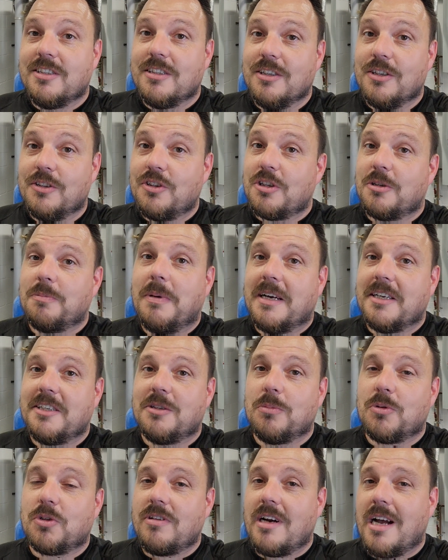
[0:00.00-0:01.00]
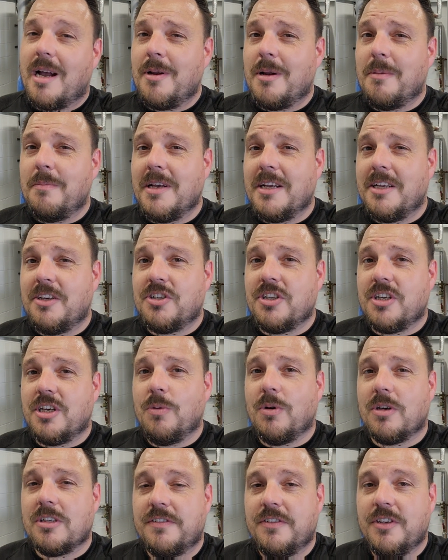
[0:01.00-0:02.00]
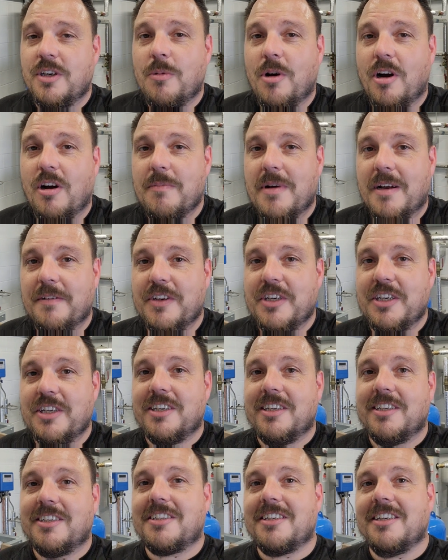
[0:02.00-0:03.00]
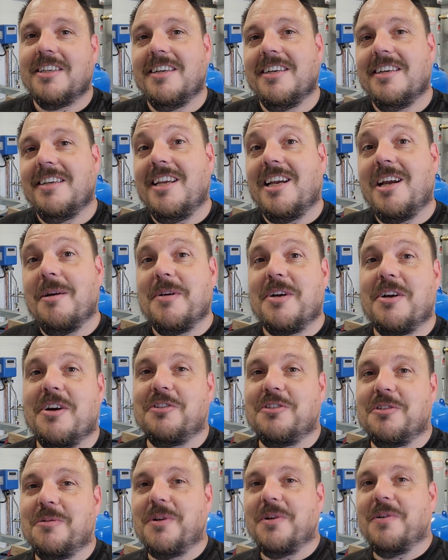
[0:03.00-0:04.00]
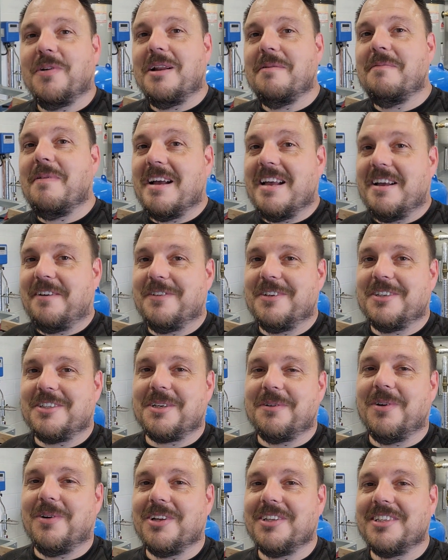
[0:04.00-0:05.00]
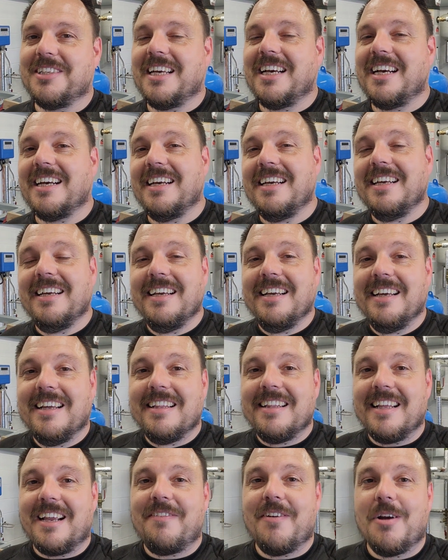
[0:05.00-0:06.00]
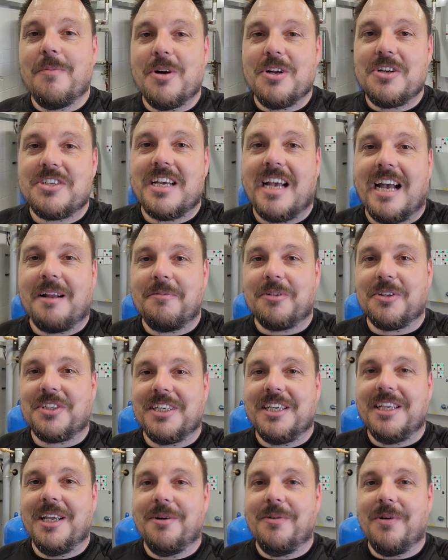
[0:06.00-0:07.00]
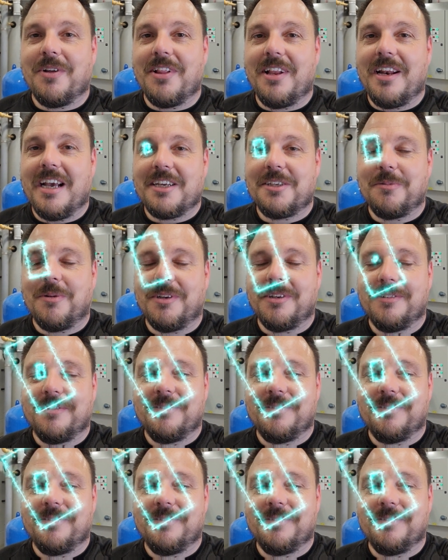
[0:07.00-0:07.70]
So just by subscribing and making sure you watch a few more of my videos, you can be contributing my efforts towards that. Thank you very much and we'll see you on the next